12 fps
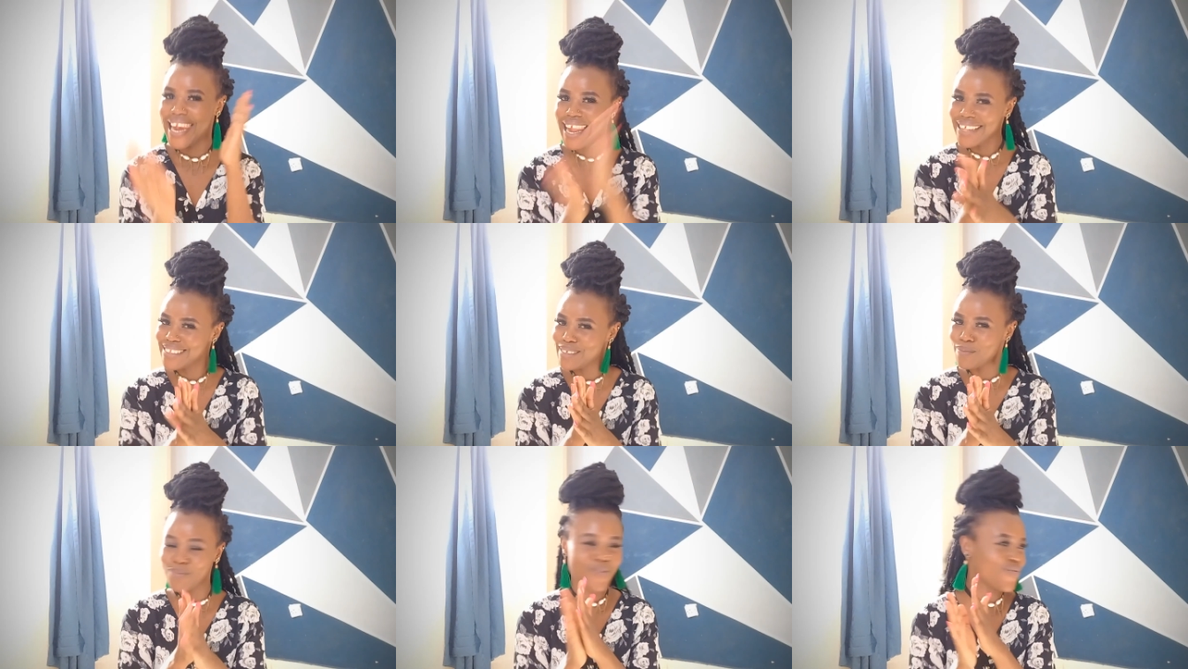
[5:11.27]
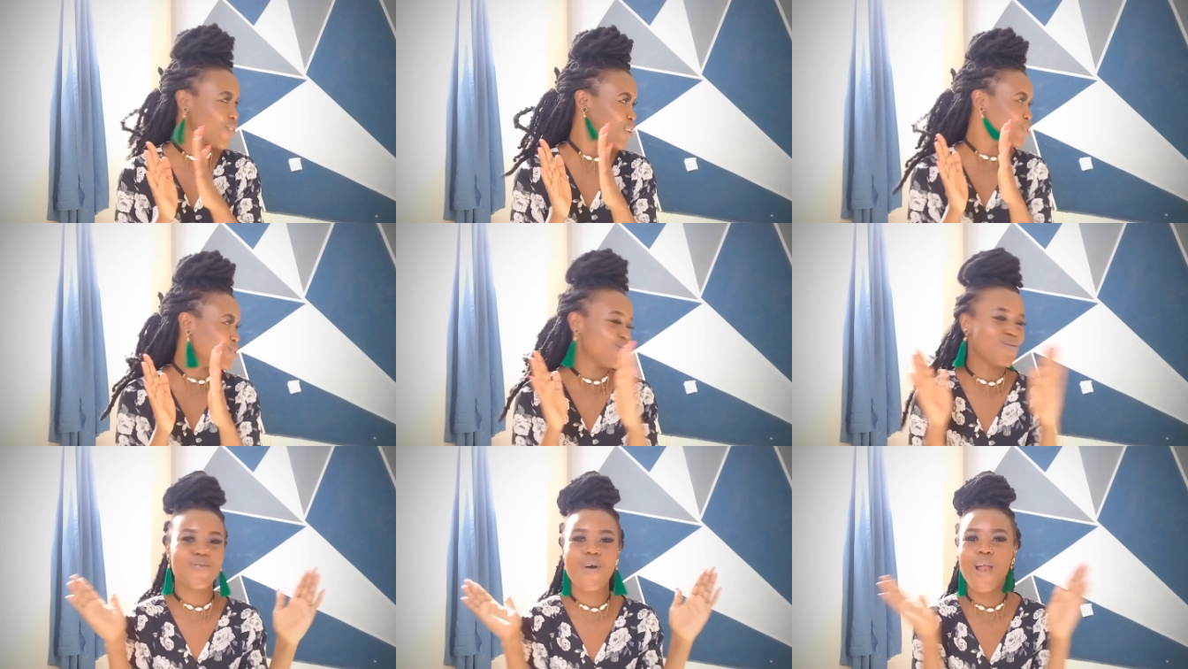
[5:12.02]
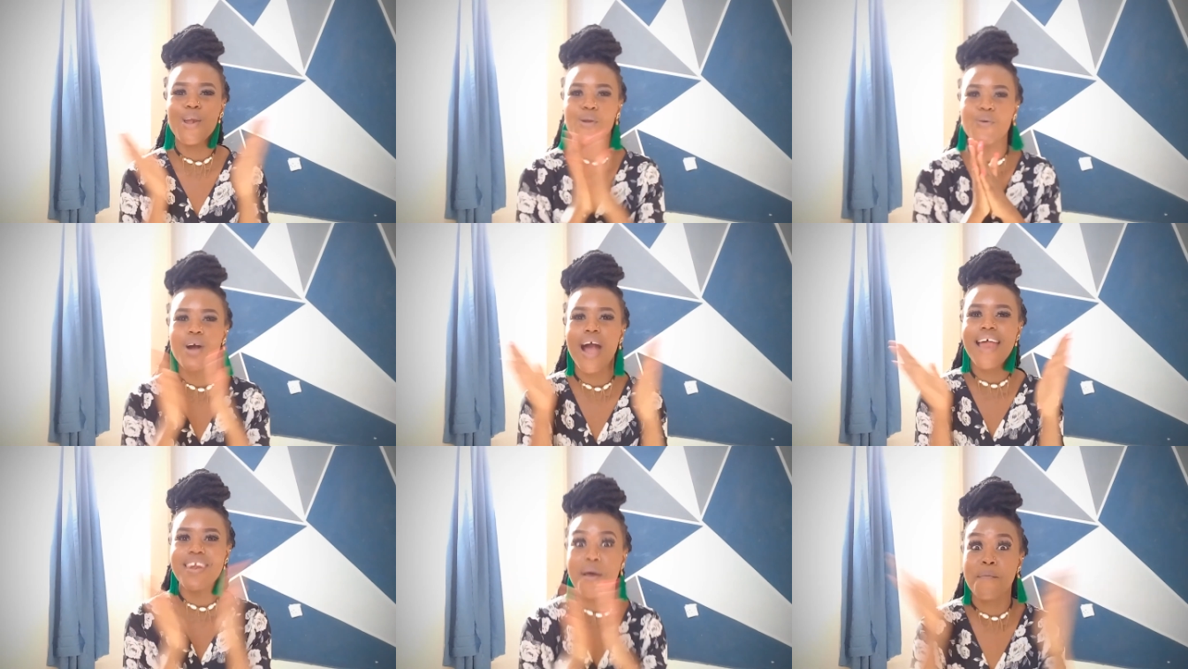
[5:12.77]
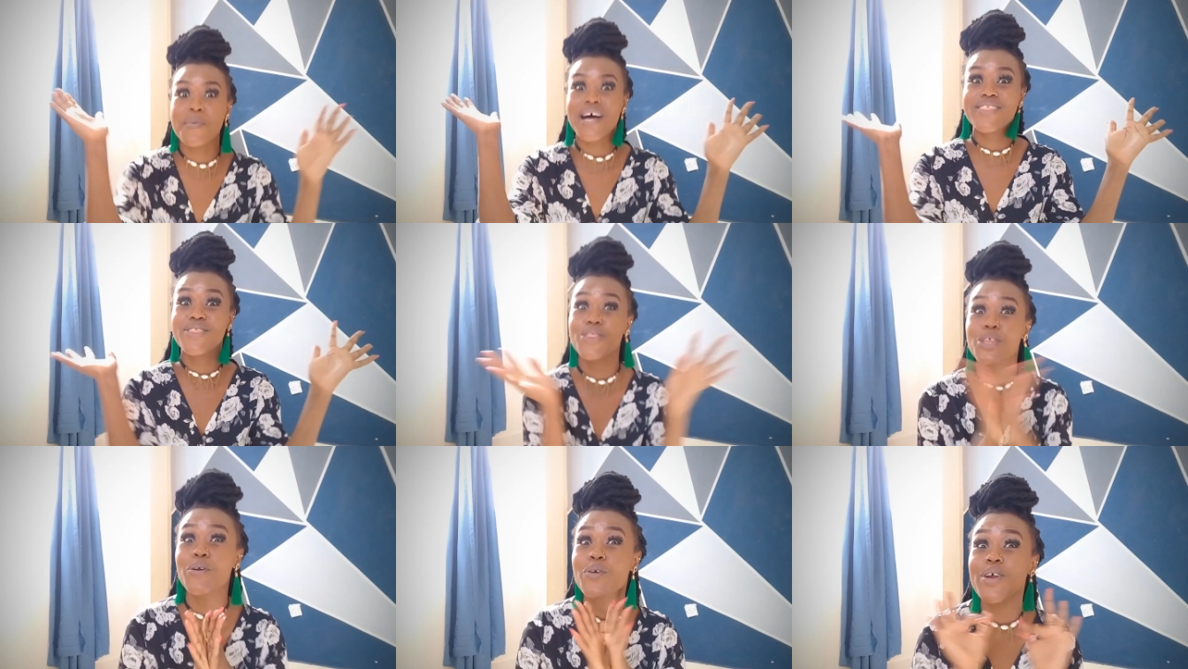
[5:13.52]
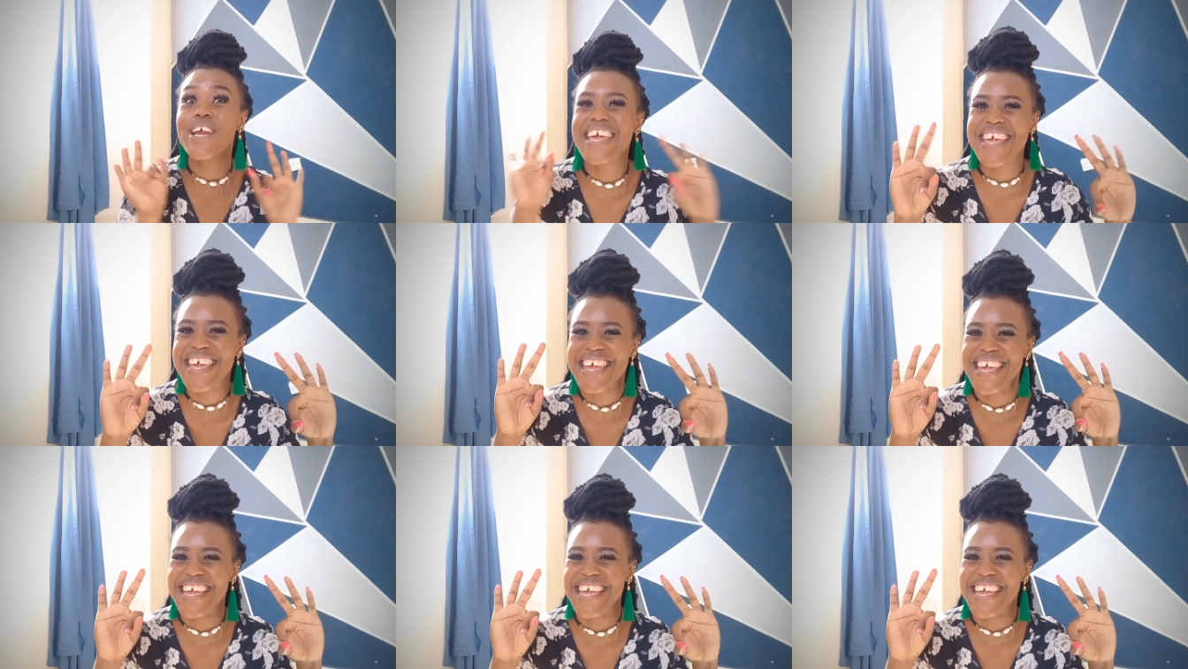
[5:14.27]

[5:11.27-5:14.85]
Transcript: let's move on to look number three.